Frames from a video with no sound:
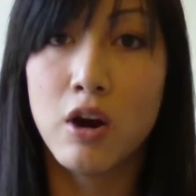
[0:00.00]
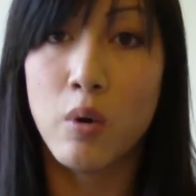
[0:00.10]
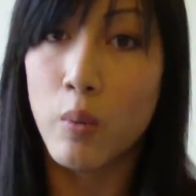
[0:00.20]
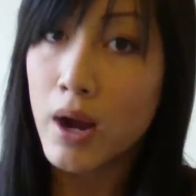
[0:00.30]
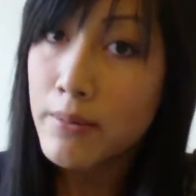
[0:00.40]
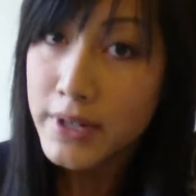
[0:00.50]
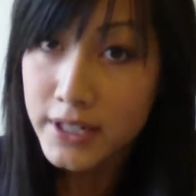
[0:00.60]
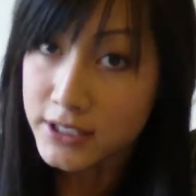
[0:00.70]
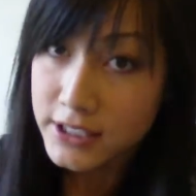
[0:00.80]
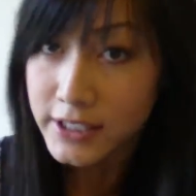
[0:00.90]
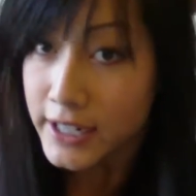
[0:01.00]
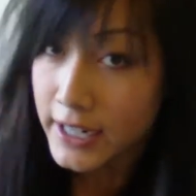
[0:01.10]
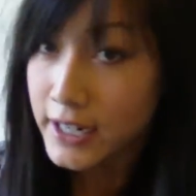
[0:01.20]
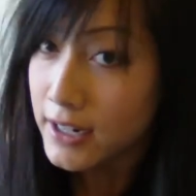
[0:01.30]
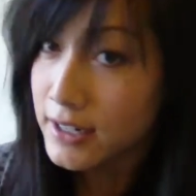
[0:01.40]
rub it into your
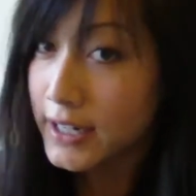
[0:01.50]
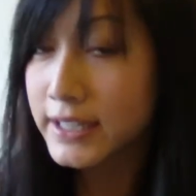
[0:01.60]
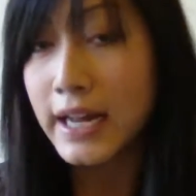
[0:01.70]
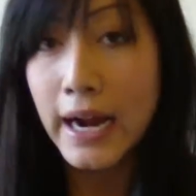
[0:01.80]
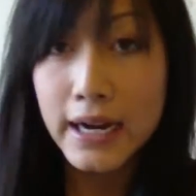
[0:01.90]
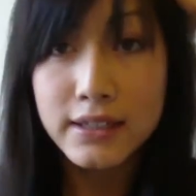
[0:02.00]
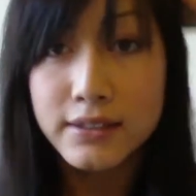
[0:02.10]
hair like that.